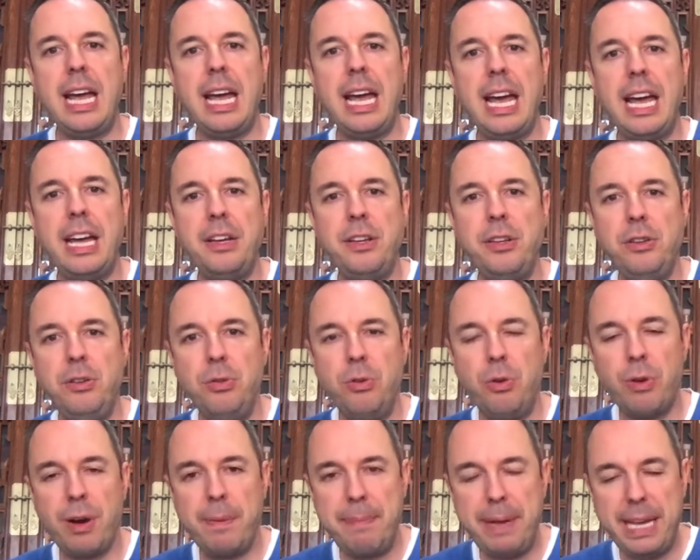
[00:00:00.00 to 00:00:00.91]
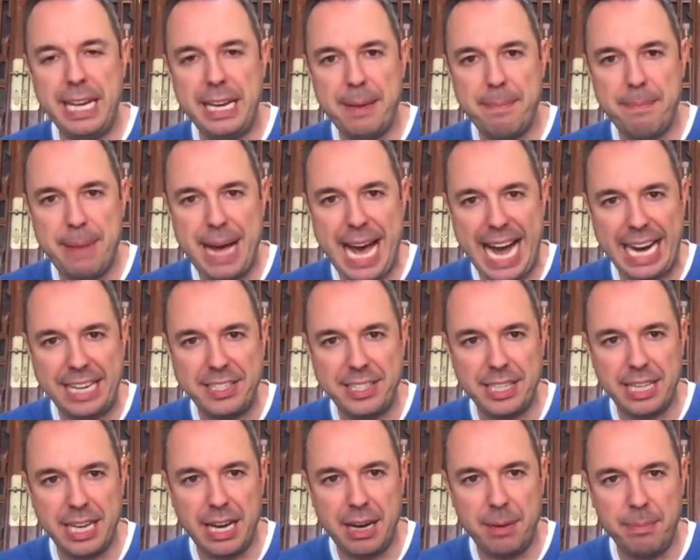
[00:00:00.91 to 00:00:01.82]
and you repeat it back to
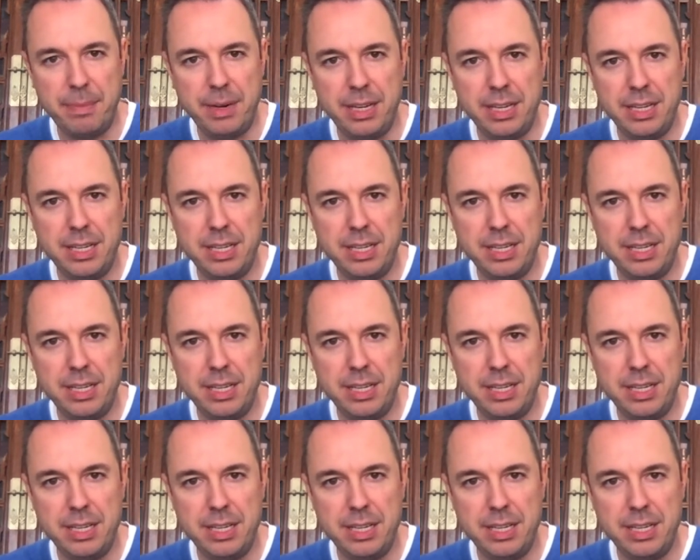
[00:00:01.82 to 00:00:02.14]
them